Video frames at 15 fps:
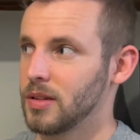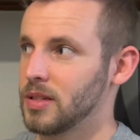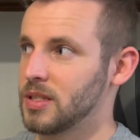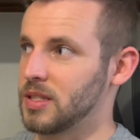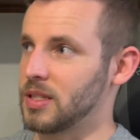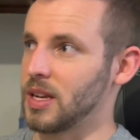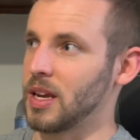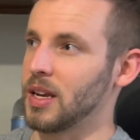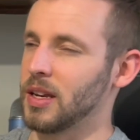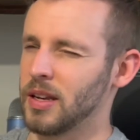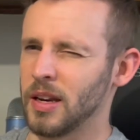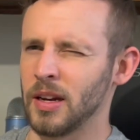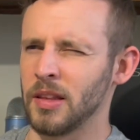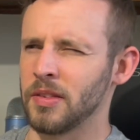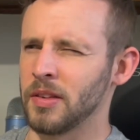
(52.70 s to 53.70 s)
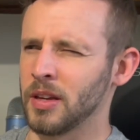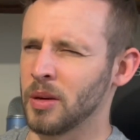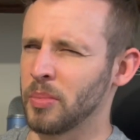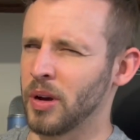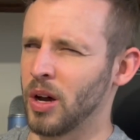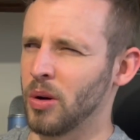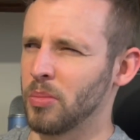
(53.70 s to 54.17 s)
say anything
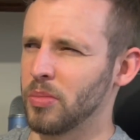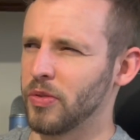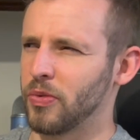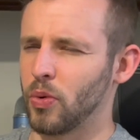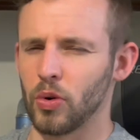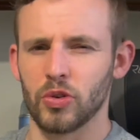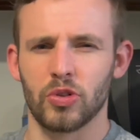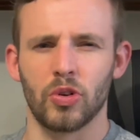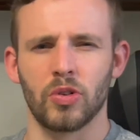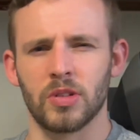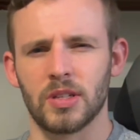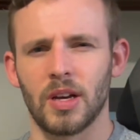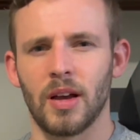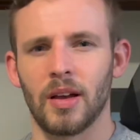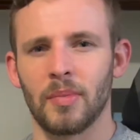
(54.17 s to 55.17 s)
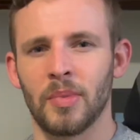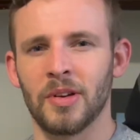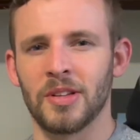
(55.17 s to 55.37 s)
about before a certain time.